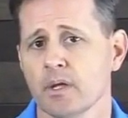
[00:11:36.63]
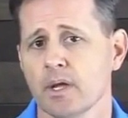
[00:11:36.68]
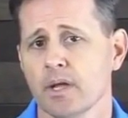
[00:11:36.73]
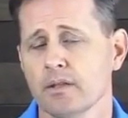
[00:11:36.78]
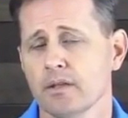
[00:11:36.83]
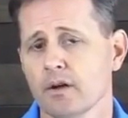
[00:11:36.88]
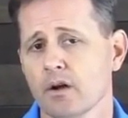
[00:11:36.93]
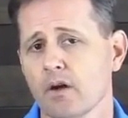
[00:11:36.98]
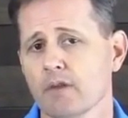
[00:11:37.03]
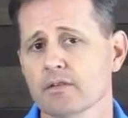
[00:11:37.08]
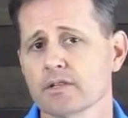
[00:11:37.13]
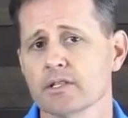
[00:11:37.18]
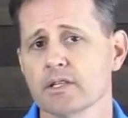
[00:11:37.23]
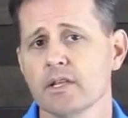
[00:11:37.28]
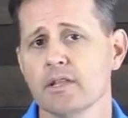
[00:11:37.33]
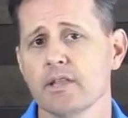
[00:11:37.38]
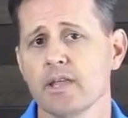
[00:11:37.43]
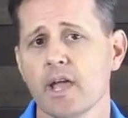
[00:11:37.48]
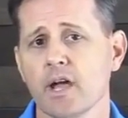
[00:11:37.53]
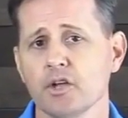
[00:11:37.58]
And then
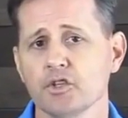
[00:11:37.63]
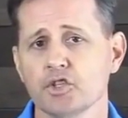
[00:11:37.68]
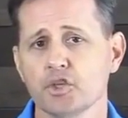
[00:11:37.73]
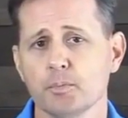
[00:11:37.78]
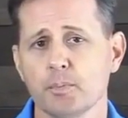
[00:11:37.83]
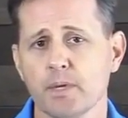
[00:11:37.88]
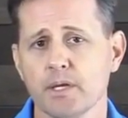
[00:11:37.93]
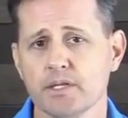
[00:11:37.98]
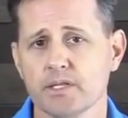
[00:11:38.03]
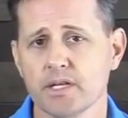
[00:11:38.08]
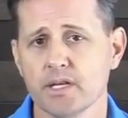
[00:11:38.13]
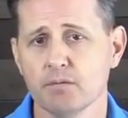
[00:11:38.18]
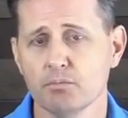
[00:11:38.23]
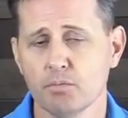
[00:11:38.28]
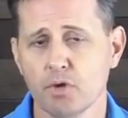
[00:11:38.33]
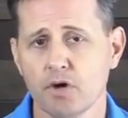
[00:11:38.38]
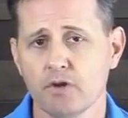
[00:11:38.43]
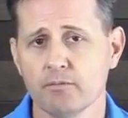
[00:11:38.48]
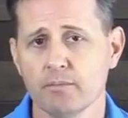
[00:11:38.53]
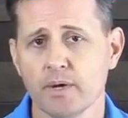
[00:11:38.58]
obviously the LGBT
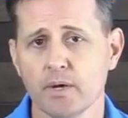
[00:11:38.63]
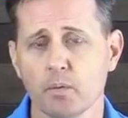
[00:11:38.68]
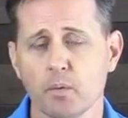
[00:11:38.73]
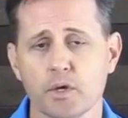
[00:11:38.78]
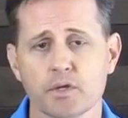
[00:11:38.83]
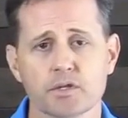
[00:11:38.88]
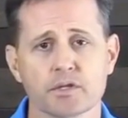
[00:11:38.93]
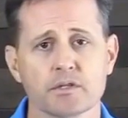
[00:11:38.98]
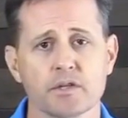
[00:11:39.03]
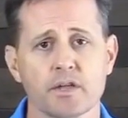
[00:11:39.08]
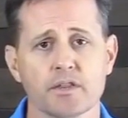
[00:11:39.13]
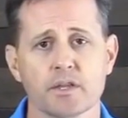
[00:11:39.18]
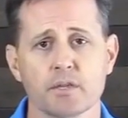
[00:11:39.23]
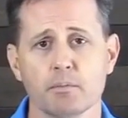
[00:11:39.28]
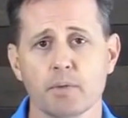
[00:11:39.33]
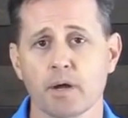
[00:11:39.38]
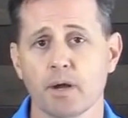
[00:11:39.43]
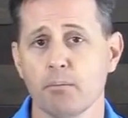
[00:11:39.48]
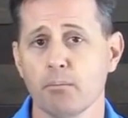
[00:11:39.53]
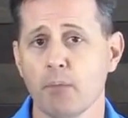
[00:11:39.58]
movement, which is
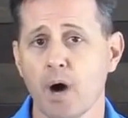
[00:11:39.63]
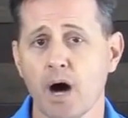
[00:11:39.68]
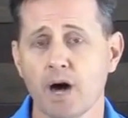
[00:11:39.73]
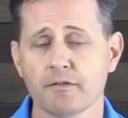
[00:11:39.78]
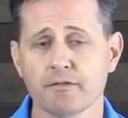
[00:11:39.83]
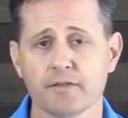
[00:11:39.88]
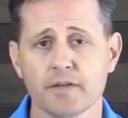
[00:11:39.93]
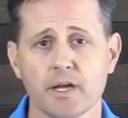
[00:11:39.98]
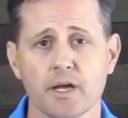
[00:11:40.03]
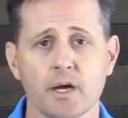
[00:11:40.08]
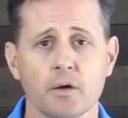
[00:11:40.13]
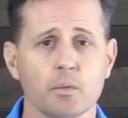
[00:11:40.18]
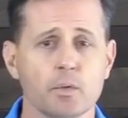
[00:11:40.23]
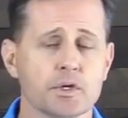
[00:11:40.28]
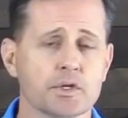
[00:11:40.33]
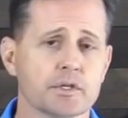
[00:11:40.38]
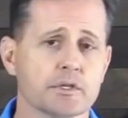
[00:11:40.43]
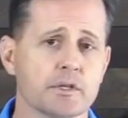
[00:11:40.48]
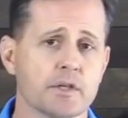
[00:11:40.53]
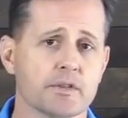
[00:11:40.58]
nothing but a mafia,
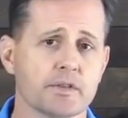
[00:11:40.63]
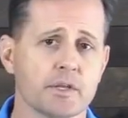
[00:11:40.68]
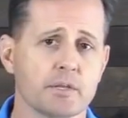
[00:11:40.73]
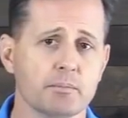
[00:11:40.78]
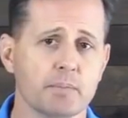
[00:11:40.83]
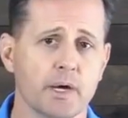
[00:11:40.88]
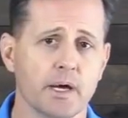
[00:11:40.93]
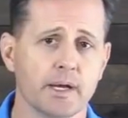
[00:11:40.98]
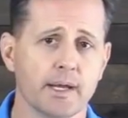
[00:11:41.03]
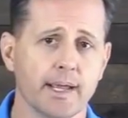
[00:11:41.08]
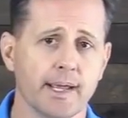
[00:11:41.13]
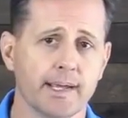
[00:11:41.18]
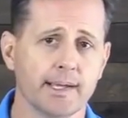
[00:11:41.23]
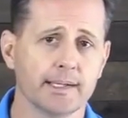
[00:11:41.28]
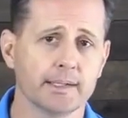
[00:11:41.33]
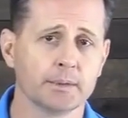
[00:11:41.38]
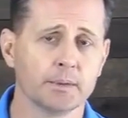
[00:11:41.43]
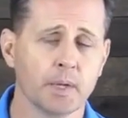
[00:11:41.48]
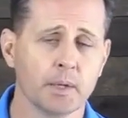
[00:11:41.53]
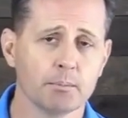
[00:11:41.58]
which is nothing but
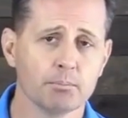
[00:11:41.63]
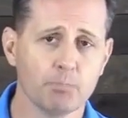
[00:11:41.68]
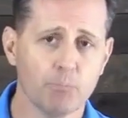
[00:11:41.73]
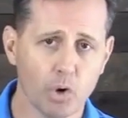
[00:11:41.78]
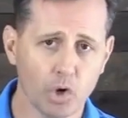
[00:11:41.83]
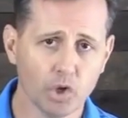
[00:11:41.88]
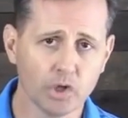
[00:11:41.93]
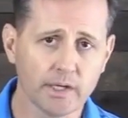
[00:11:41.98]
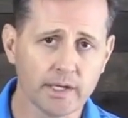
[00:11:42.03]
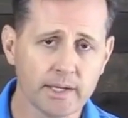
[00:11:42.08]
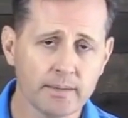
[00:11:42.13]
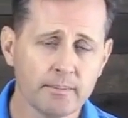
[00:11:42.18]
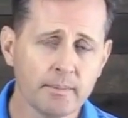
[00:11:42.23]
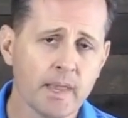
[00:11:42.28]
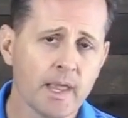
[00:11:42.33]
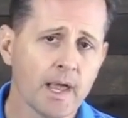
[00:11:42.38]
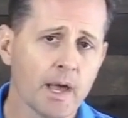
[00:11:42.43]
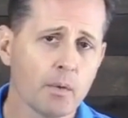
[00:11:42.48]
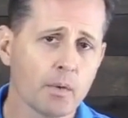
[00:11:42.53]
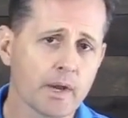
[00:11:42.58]
a bully.
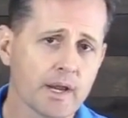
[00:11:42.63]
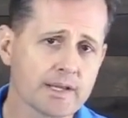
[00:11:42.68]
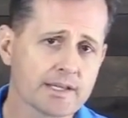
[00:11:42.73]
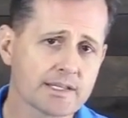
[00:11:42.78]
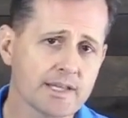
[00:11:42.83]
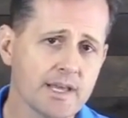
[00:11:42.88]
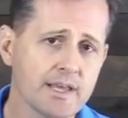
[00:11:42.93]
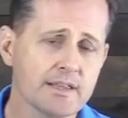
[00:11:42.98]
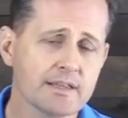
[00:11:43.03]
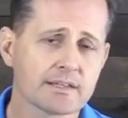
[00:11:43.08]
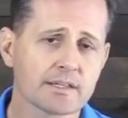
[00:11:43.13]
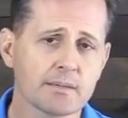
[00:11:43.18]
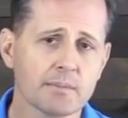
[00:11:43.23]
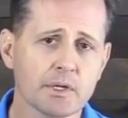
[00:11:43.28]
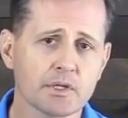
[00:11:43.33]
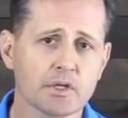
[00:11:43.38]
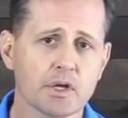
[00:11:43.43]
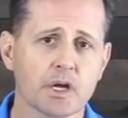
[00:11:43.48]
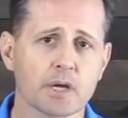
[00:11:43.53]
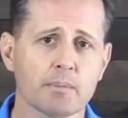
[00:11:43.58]
And when I say this, I'm
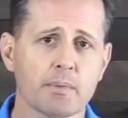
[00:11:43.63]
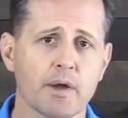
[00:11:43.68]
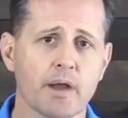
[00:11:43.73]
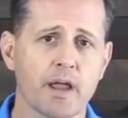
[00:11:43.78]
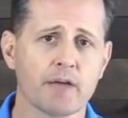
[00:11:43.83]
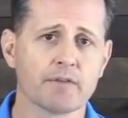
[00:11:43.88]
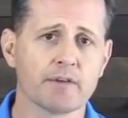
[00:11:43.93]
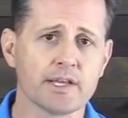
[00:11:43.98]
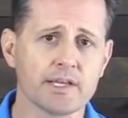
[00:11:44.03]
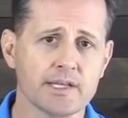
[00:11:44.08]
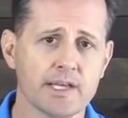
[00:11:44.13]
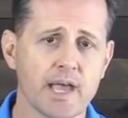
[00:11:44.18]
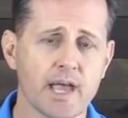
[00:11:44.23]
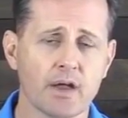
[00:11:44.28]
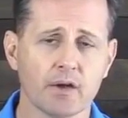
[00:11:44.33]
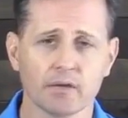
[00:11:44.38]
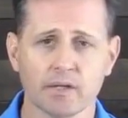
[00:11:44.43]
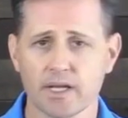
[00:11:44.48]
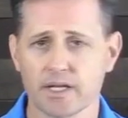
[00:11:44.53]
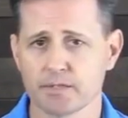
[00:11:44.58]
not talking about every gay
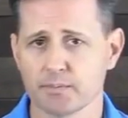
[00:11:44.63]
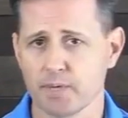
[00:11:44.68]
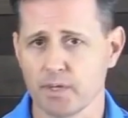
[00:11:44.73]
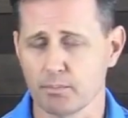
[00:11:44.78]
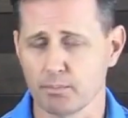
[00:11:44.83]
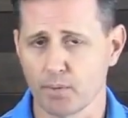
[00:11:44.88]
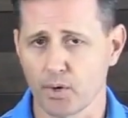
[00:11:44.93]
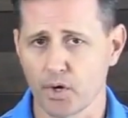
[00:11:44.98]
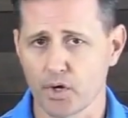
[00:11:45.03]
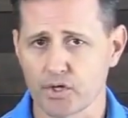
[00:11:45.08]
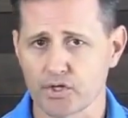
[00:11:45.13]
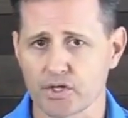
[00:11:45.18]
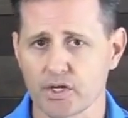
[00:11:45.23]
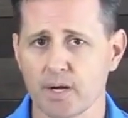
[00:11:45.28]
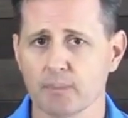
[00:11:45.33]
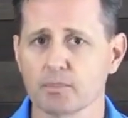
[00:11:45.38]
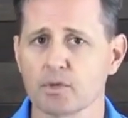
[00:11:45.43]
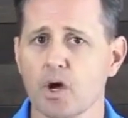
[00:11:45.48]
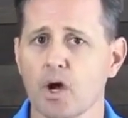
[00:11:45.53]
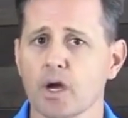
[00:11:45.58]
or lesbian person.
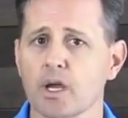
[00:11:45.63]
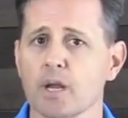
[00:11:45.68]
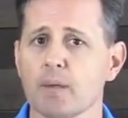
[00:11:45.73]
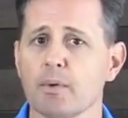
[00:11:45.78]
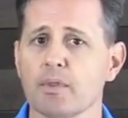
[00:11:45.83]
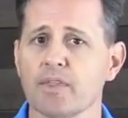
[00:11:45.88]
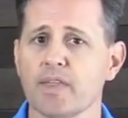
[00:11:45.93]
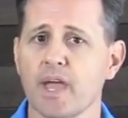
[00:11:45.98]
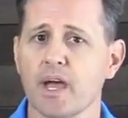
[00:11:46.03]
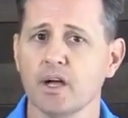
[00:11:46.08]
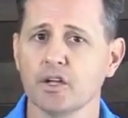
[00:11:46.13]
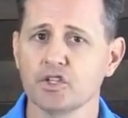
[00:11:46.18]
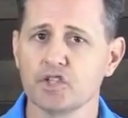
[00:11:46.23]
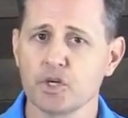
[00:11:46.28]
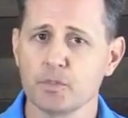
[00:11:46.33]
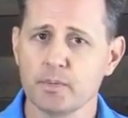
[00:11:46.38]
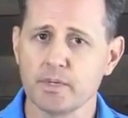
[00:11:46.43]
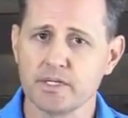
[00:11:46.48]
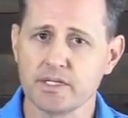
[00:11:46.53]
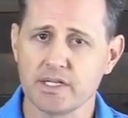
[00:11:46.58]
I'm talking about the
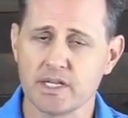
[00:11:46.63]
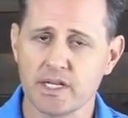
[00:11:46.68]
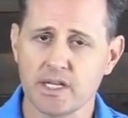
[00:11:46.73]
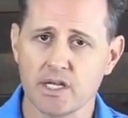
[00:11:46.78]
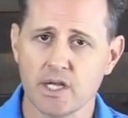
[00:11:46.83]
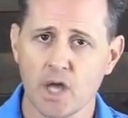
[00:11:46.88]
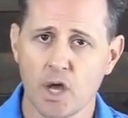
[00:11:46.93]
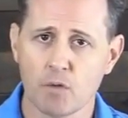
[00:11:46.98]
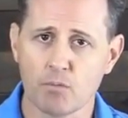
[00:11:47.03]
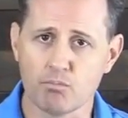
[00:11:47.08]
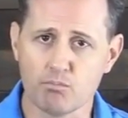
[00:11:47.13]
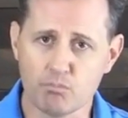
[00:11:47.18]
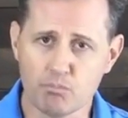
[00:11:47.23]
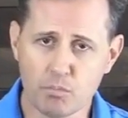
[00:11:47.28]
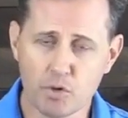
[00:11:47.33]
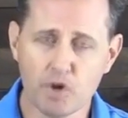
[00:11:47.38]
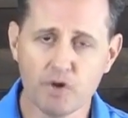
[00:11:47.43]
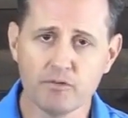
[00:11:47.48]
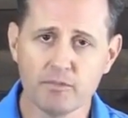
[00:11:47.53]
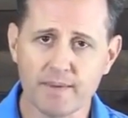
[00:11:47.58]
LGBT
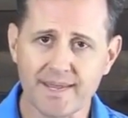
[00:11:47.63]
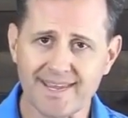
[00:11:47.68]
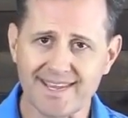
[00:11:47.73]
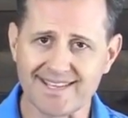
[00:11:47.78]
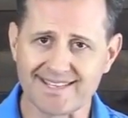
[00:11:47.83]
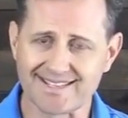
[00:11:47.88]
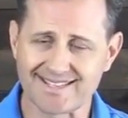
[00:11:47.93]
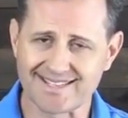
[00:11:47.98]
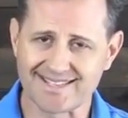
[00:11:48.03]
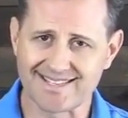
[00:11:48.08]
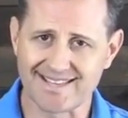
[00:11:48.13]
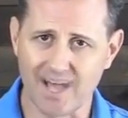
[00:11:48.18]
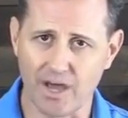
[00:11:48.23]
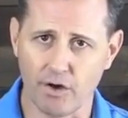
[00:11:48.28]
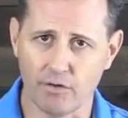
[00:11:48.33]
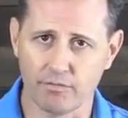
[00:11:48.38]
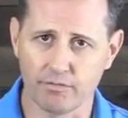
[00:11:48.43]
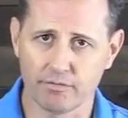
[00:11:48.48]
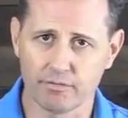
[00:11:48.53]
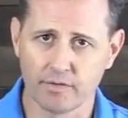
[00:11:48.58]
movement
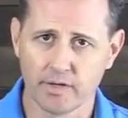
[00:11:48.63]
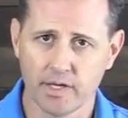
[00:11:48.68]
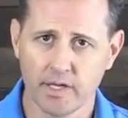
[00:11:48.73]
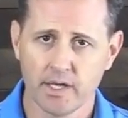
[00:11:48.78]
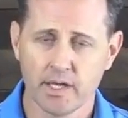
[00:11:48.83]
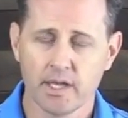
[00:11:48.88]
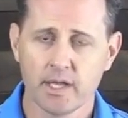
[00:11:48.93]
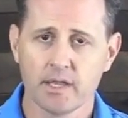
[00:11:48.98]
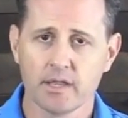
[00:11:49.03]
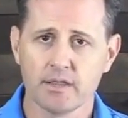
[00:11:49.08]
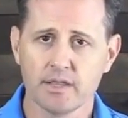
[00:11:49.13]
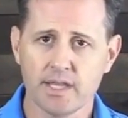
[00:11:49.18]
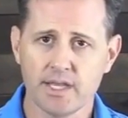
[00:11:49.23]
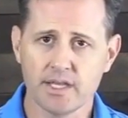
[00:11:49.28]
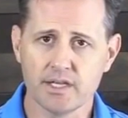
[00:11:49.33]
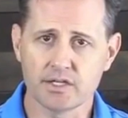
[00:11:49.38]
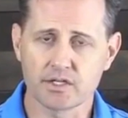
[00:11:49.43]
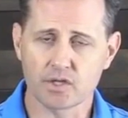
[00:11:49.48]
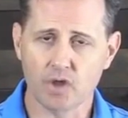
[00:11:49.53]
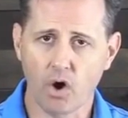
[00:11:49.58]
itself.
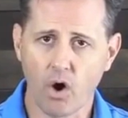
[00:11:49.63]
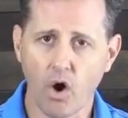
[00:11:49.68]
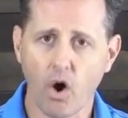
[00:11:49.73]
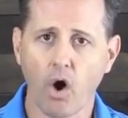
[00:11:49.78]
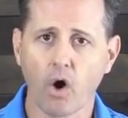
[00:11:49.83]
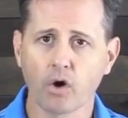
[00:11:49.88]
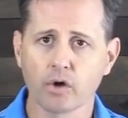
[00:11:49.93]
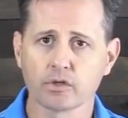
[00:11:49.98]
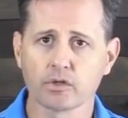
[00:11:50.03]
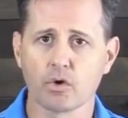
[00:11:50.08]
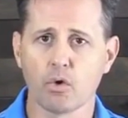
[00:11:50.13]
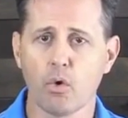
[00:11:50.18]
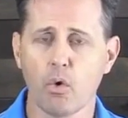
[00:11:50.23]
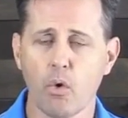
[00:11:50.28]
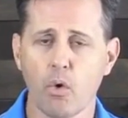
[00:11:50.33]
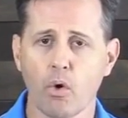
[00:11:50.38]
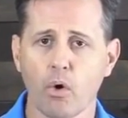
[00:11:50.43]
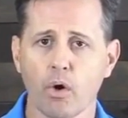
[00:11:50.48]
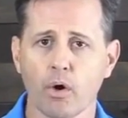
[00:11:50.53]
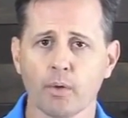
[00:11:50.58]
These
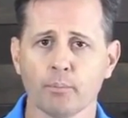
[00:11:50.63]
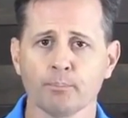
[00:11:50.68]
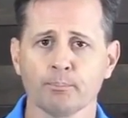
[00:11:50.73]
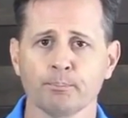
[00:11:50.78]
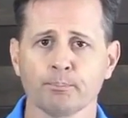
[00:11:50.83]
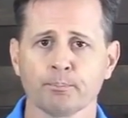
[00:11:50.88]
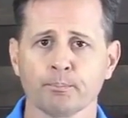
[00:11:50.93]
hardcore